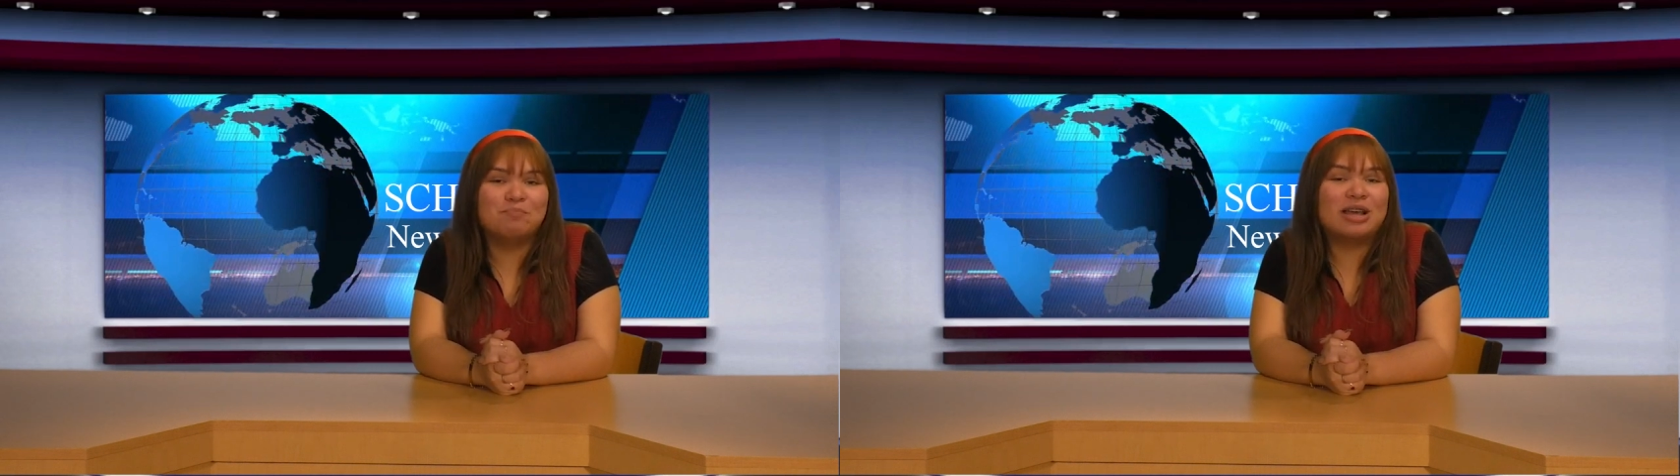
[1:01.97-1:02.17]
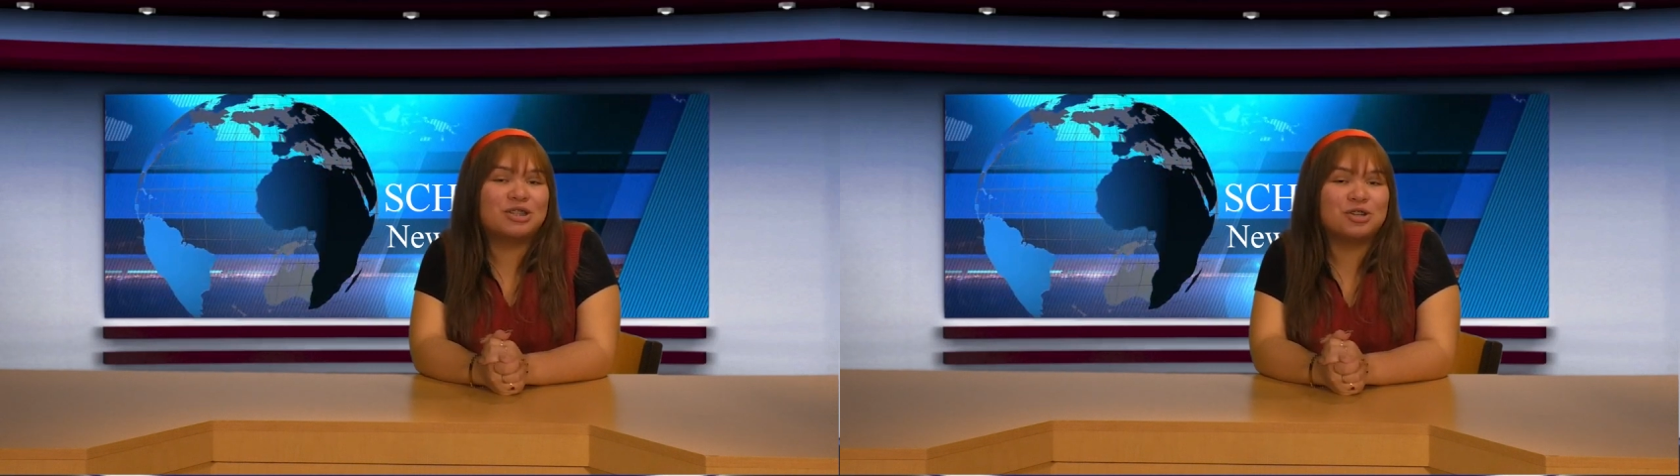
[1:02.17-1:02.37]

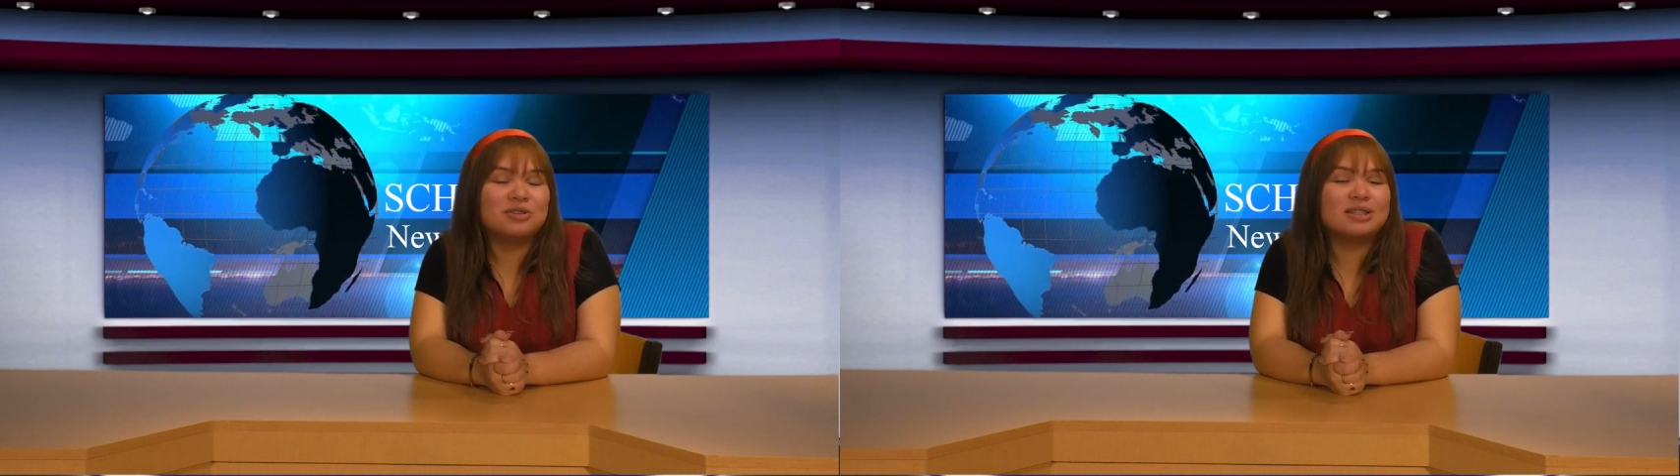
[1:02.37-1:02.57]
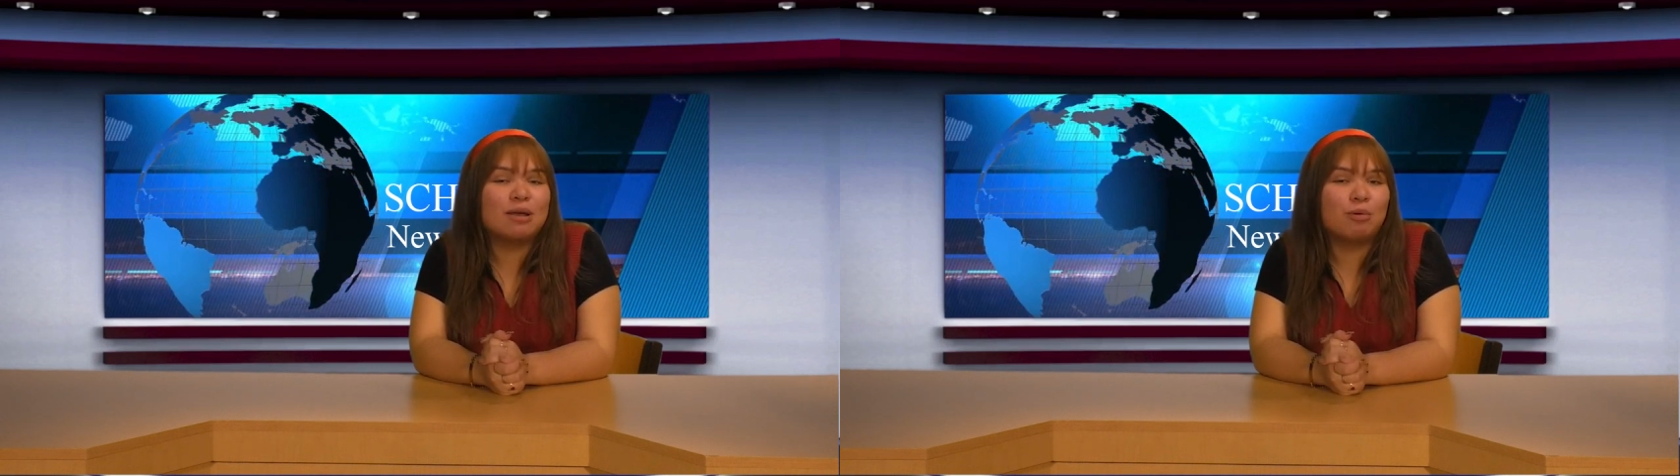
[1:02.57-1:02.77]
Make sure you
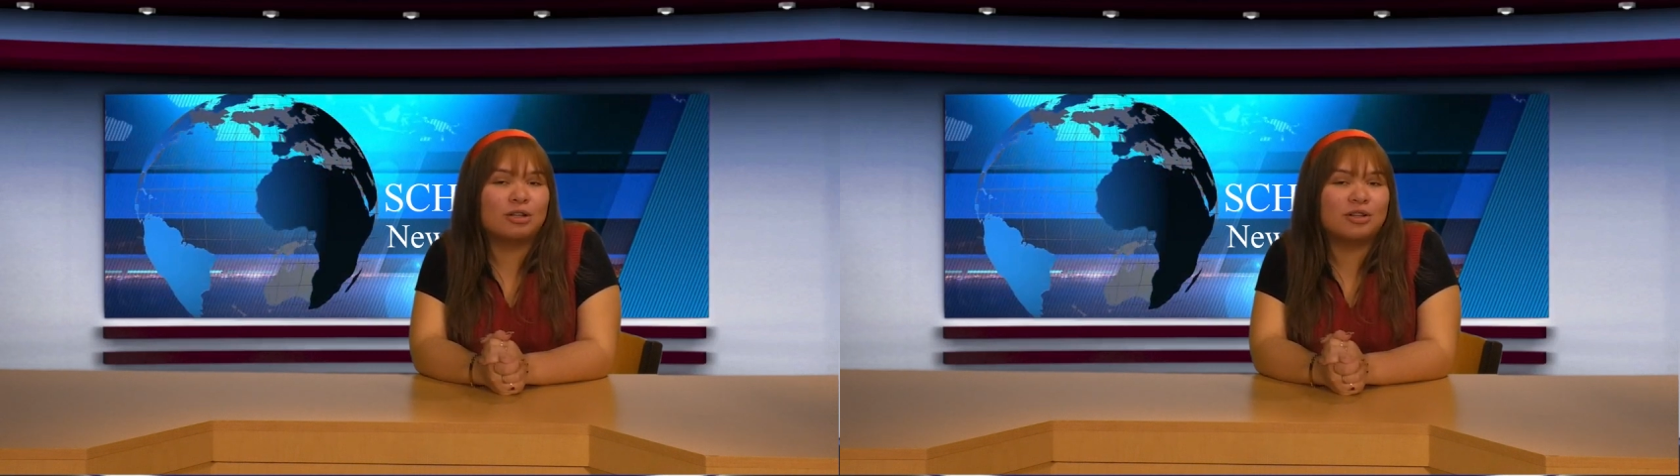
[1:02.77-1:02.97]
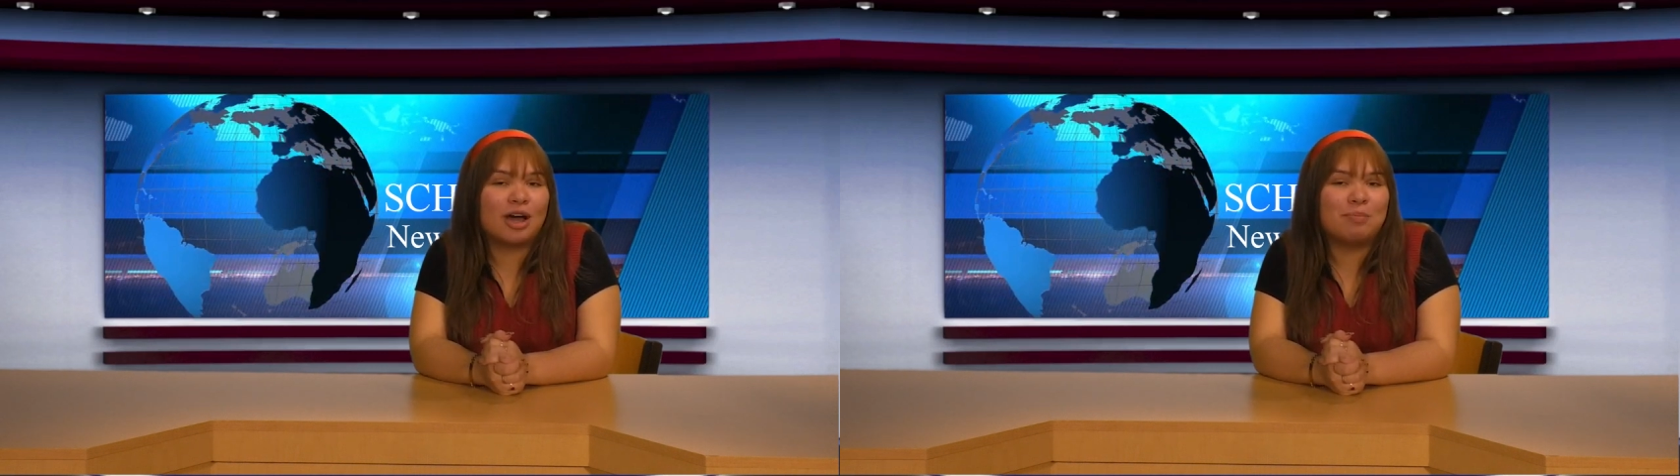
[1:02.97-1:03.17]
stay
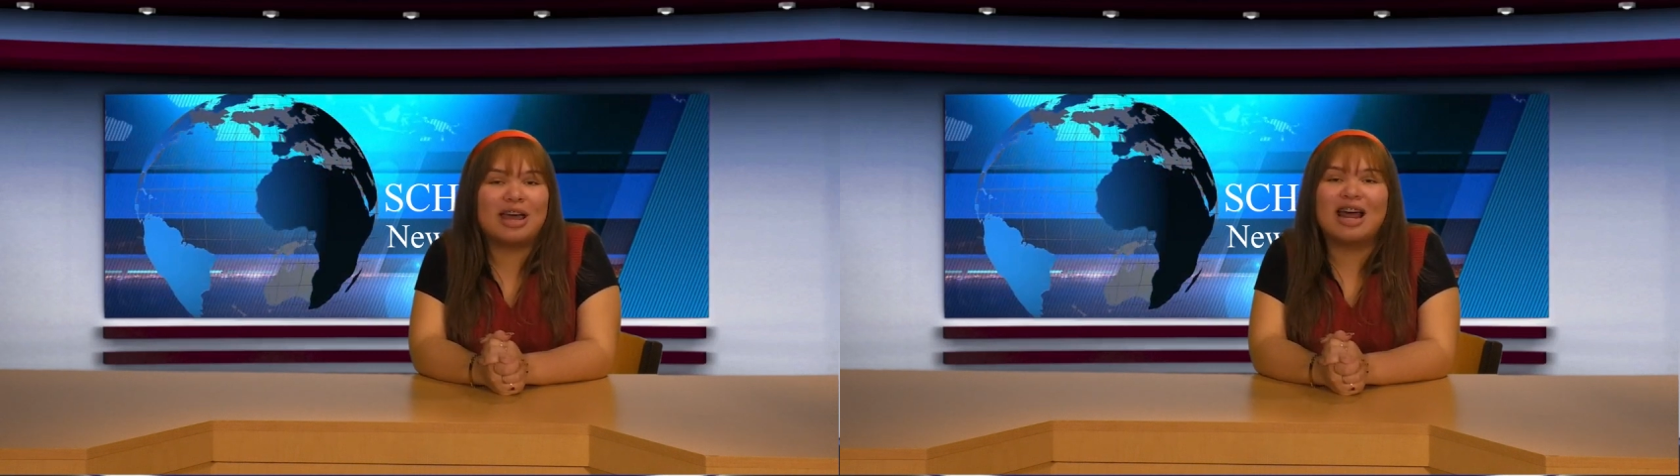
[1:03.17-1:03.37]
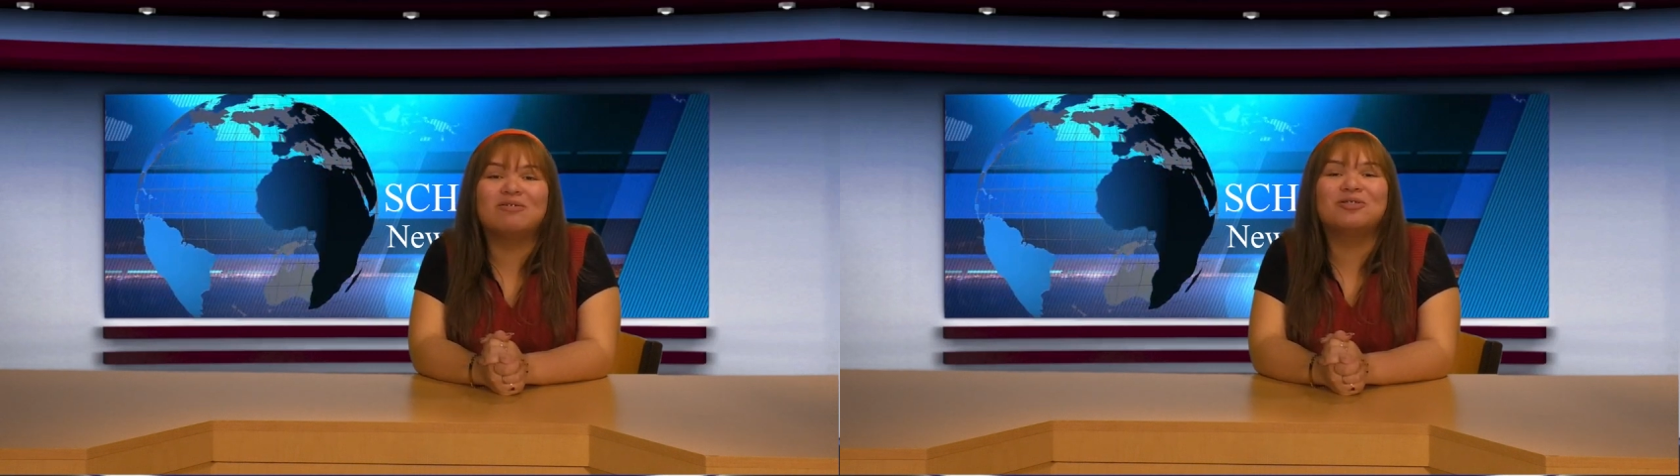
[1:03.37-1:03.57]
bundled up
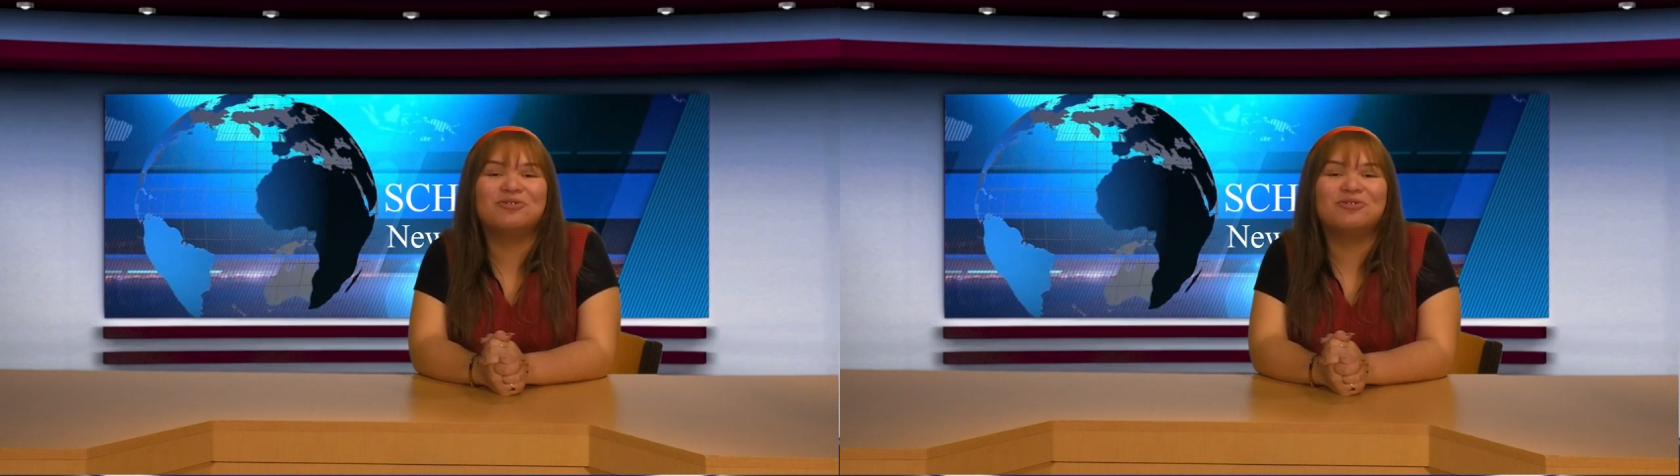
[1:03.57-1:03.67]
and have a